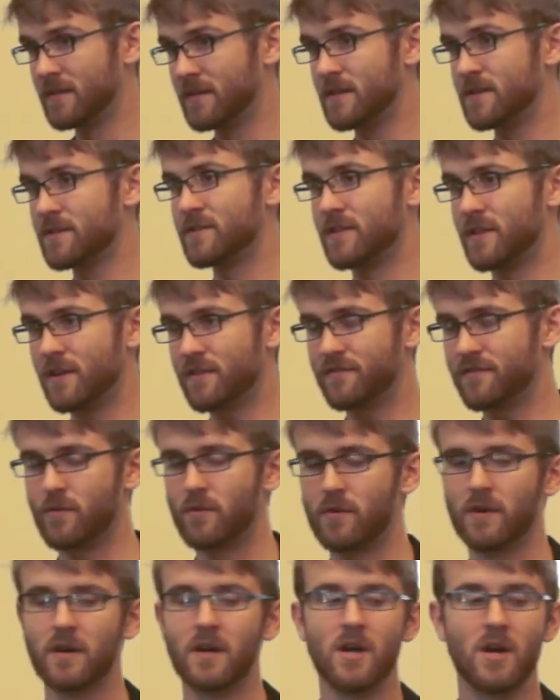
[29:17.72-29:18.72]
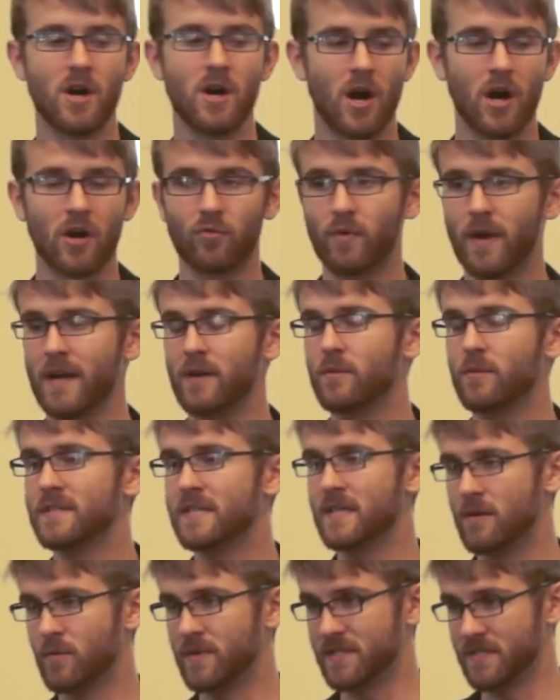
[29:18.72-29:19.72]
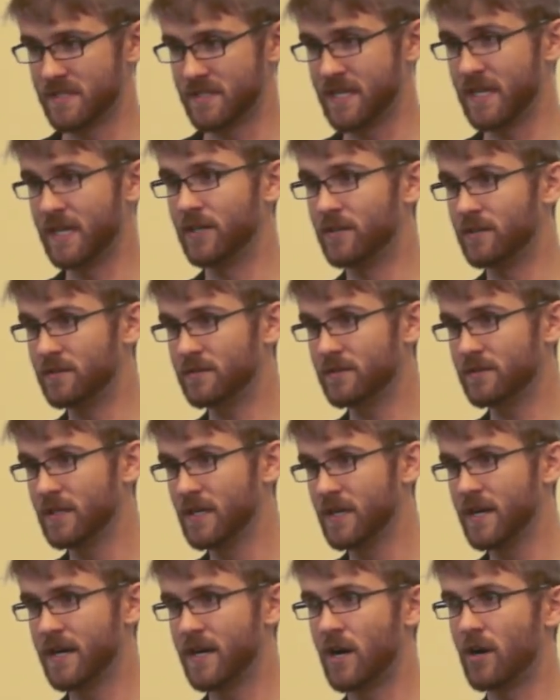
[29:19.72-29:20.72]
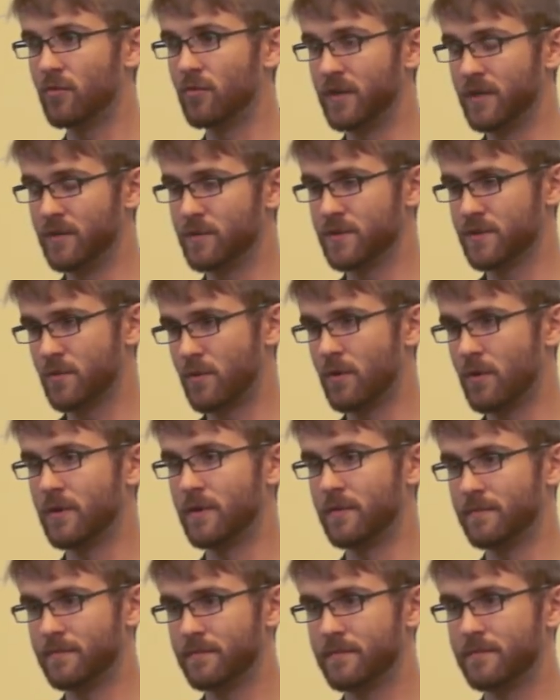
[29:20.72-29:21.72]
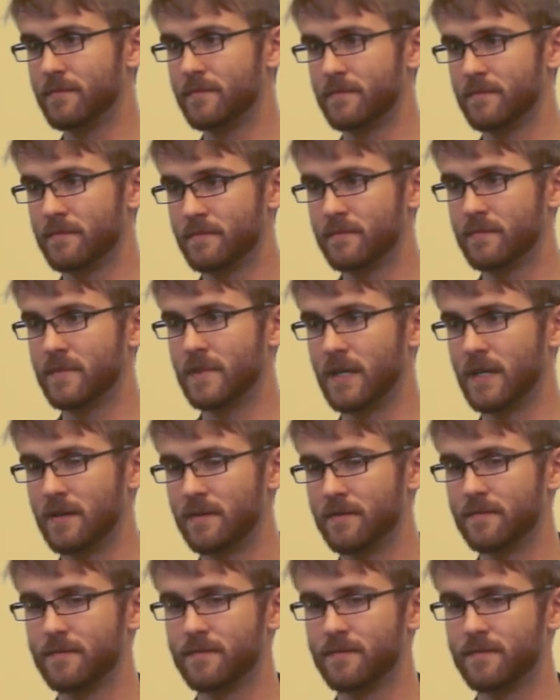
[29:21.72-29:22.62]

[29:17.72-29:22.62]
So therefore, our write was a single, and our read was quorum. Yeah.